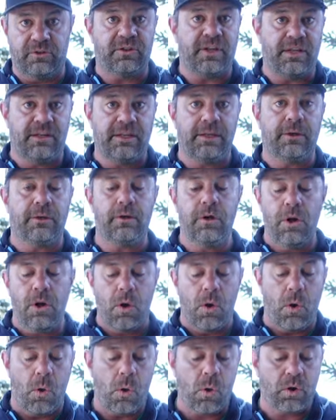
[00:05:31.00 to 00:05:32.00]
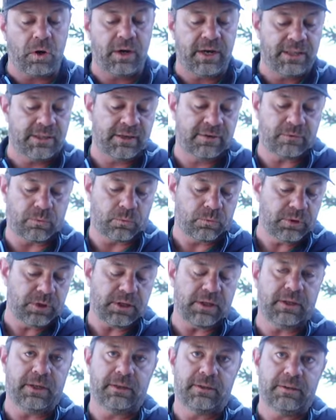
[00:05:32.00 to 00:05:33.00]
is ideal, or in these
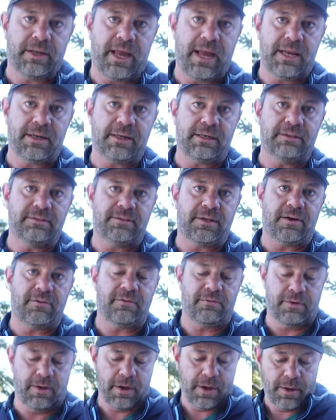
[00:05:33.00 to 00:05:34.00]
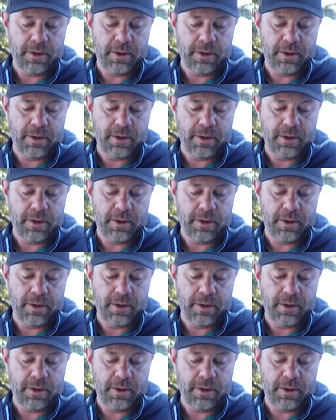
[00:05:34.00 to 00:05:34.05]
really handy stuff